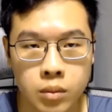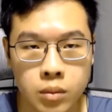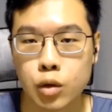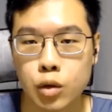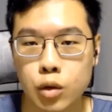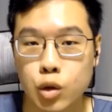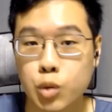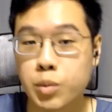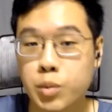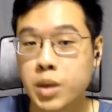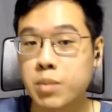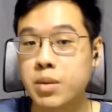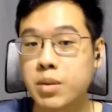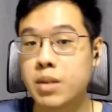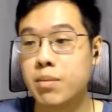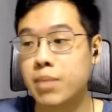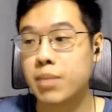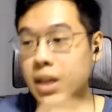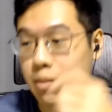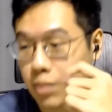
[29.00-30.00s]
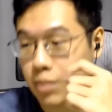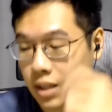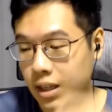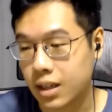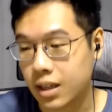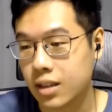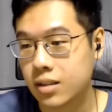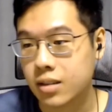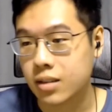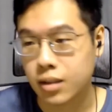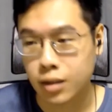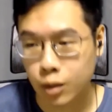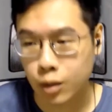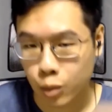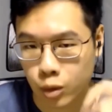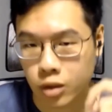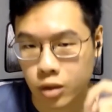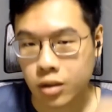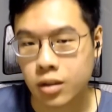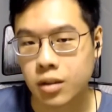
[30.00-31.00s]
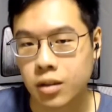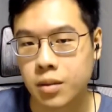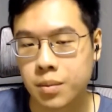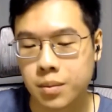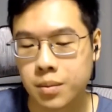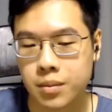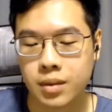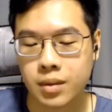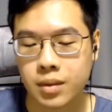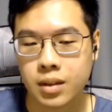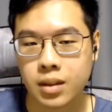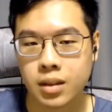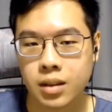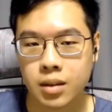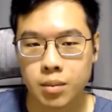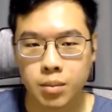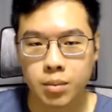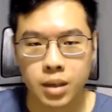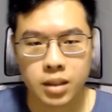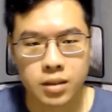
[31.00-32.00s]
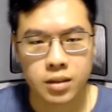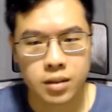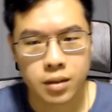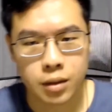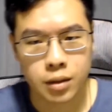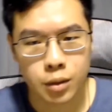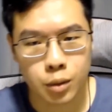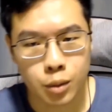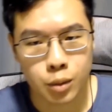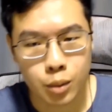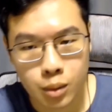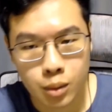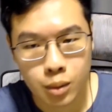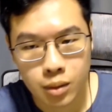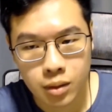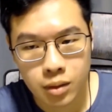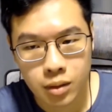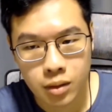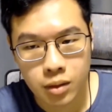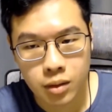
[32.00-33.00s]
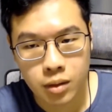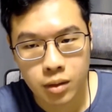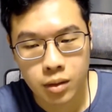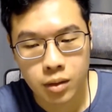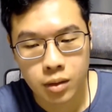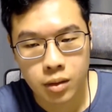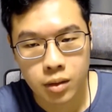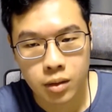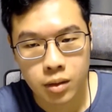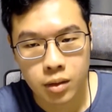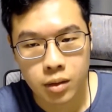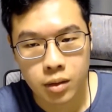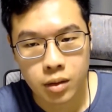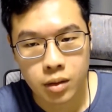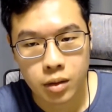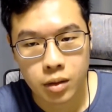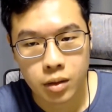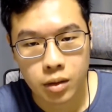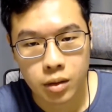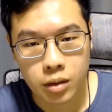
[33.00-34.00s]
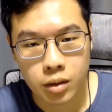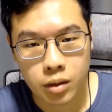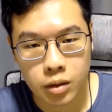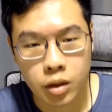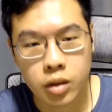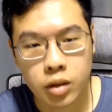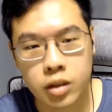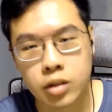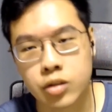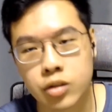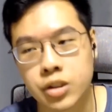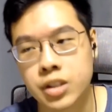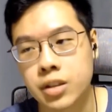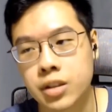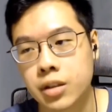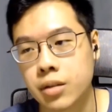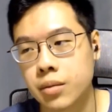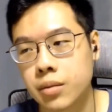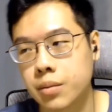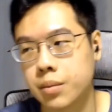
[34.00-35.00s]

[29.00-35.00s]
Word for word: You may be baptized in the water, but still not a Christian.